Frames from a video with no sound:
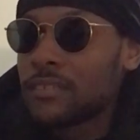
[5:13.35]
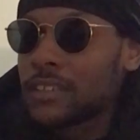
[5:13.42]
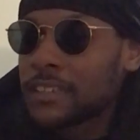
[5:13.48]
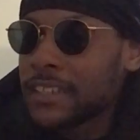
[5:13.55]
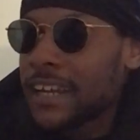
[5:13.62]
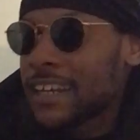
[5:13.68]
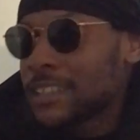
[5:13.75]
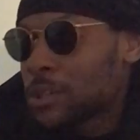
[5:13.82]

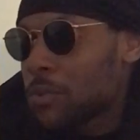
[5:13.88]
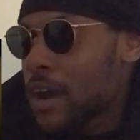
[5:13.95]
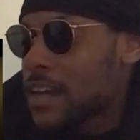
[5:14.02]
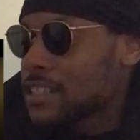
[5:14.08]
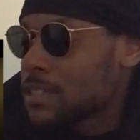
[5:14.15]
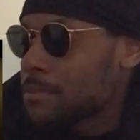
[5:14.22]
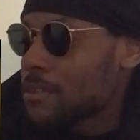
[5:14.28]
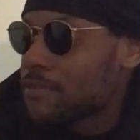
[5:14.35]
Shout out to
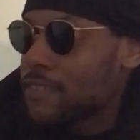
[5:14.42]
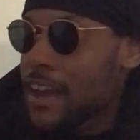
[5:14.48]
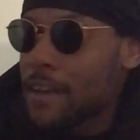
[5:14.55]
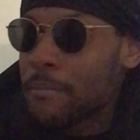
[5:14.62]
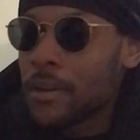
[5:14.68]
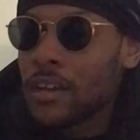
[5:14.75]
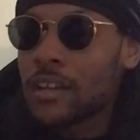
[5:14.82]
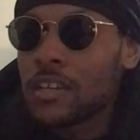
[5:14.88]
YTB Fatt,
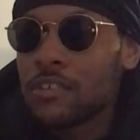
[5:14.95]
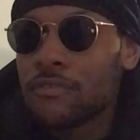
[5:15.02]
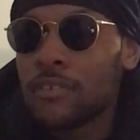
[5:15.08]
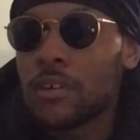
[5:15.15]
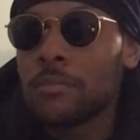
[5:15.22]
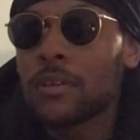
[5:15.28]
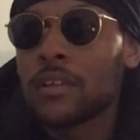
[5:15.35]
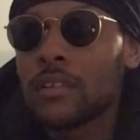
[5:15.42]
man. You feel
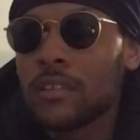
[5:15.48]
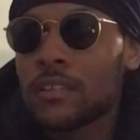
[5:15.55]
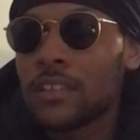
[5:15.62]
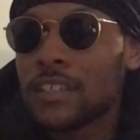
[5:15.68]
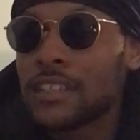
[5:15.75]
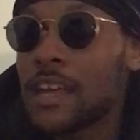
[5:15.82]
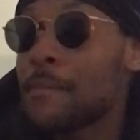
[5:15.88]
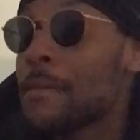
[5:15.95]
me?
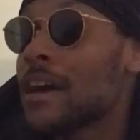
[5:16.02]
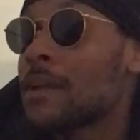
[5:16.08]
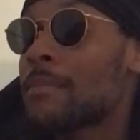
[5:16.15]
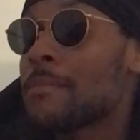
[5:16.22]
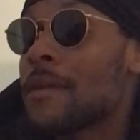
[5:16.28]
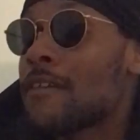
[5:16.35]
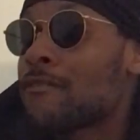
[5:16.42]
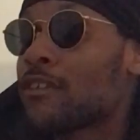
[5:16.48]
It's not about to be
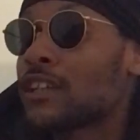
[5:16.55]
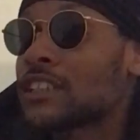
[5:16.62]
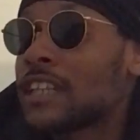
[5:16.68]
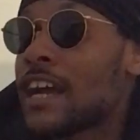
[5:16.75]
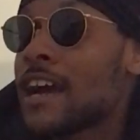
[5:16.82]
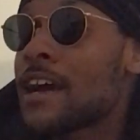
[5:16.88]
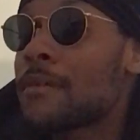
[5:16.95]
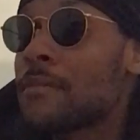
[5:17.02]
my first
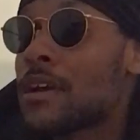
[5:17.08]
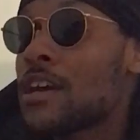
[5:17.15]
time.